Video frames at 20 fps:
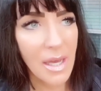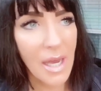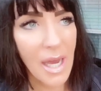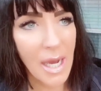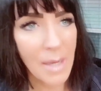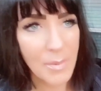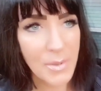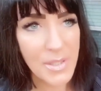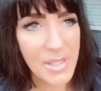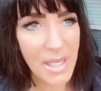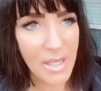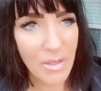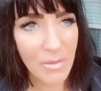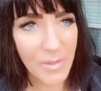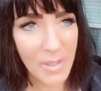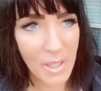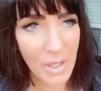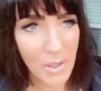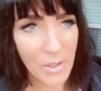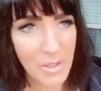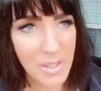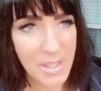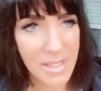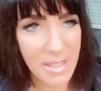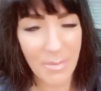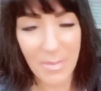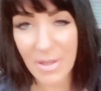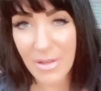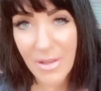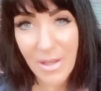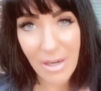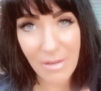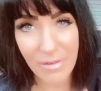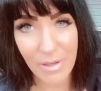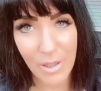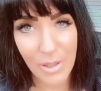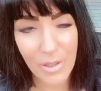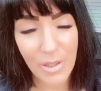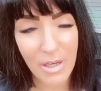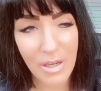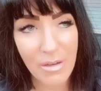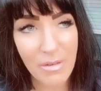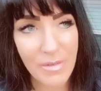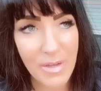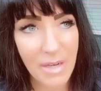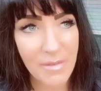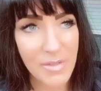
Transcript: apple cider vinegar is something that I've heard of and